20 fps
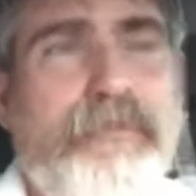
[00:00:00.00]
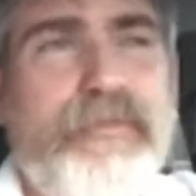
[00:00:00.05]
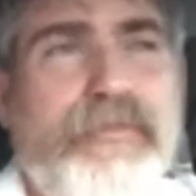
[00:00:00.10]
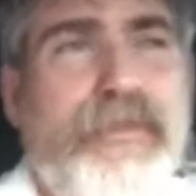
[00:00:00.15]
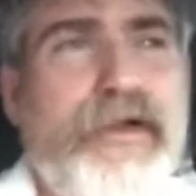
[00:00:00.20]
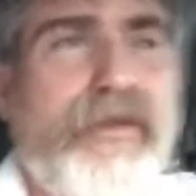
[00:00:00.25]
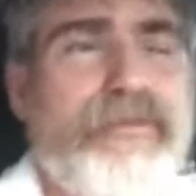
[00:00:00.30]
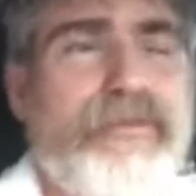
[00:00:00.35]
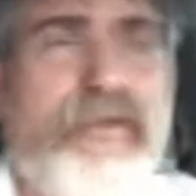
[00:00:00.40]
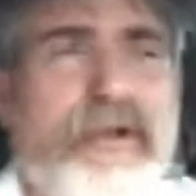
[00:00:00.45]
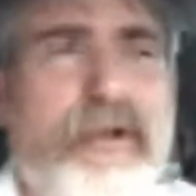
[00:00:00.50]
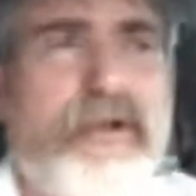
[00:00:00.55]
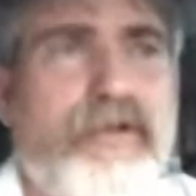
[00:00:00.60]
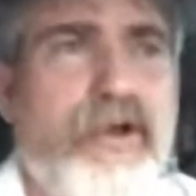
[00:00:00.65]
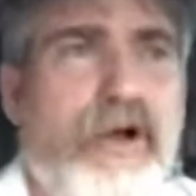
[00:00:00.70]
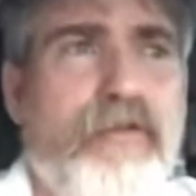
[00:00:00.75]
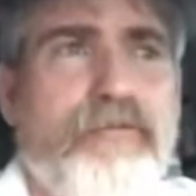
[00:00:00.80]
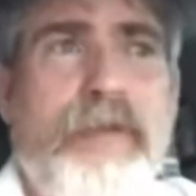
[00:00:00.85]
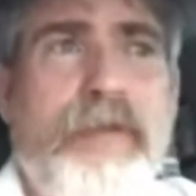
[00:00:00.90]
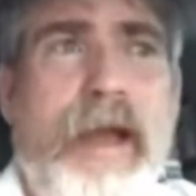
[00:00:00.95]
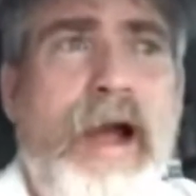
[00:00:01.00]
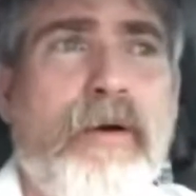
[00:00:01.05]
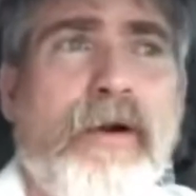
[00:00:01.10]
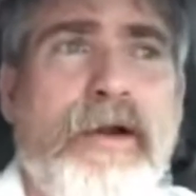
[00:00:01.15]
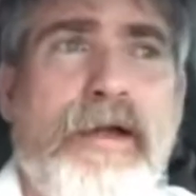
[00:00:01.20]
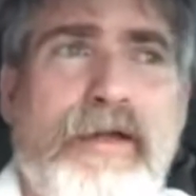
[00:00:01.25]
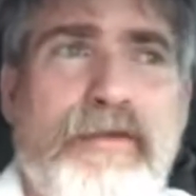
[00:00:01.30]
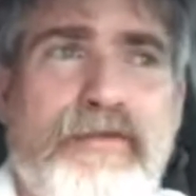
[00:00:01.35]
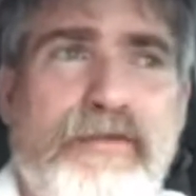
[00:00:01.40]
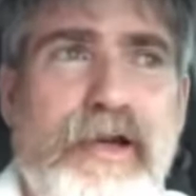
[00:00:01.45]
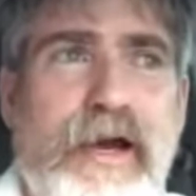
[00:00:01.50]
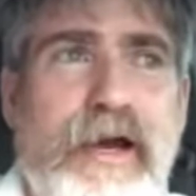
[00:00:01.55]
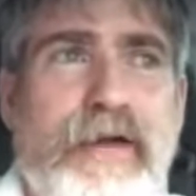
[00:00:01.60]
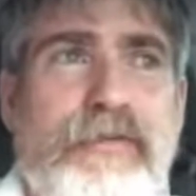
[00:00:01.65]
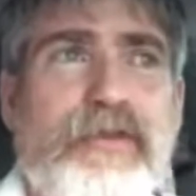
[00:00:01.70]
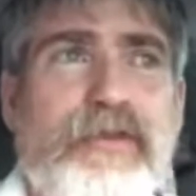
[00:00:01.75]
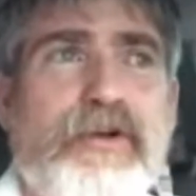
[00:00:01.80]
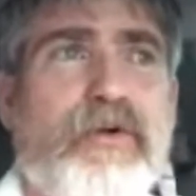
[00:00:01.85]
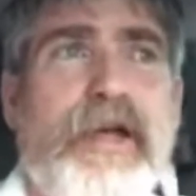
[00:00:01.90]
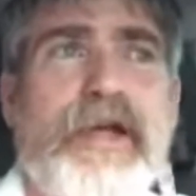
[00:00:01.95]
they're, they're, you know, power gets cut,
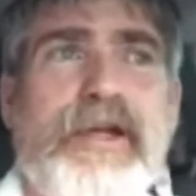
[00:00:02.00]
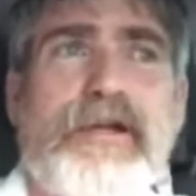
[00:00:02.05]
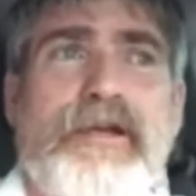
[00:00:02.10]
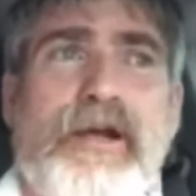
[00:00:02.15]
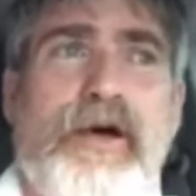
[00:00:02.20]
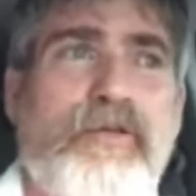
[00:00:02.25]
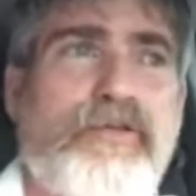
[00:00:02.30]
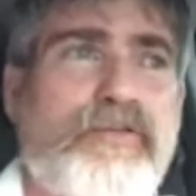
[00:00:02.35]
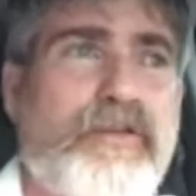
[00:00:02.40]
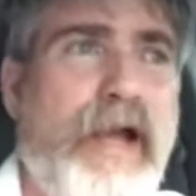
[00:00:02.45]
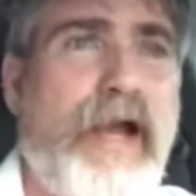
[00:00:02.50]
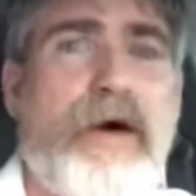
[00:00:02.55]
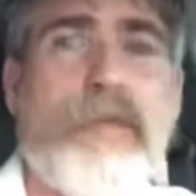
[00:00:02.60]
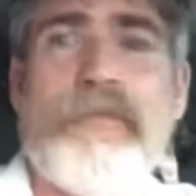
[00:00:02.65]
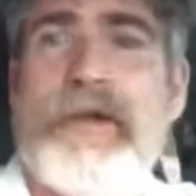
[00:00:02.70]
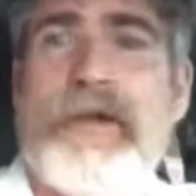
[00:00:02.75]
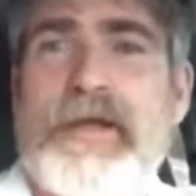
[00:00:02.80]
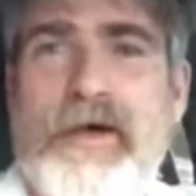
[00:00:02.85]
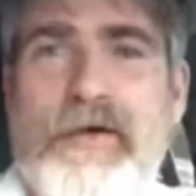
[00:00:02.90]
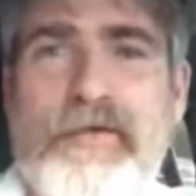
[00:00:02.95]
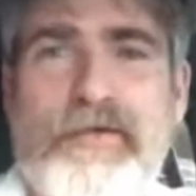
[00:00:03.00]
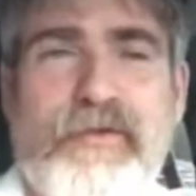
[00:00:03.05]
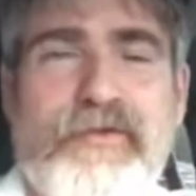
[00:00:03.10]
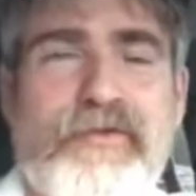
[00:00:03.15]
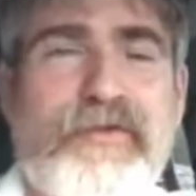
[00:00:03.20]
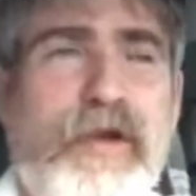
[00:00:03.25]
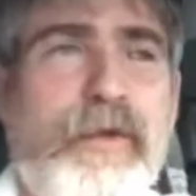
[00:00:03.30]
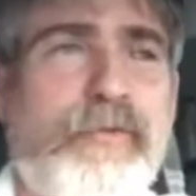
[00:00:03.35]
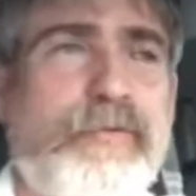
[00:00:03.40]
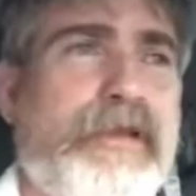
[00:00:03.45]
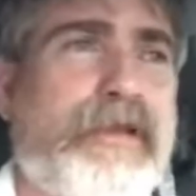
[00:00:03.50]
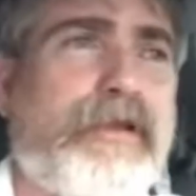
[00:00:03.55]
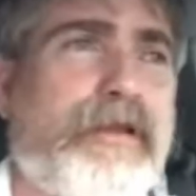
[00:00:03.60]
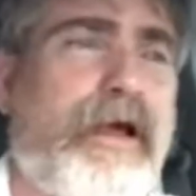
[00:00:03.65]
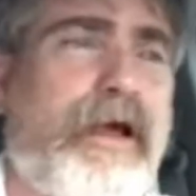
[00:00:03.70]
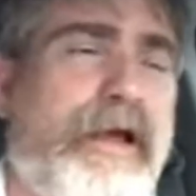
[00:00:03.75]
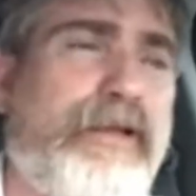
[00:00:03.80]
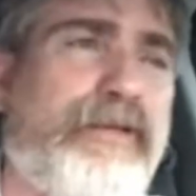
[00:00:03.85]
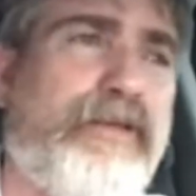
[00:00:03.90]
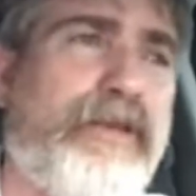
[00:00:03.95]
the grid goes down because of something
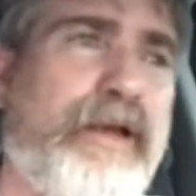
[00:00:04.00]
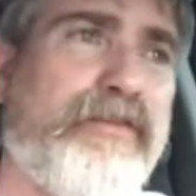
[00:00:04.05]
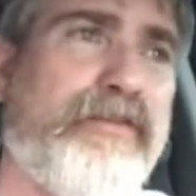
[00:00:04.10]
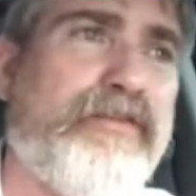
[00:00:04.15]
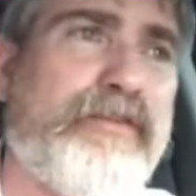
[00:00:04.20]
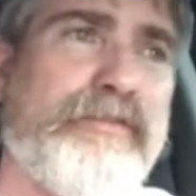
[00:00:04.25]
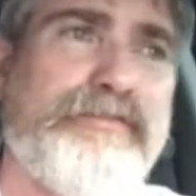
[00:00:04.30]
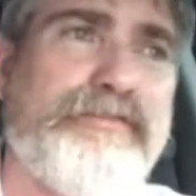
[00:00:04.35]
like this,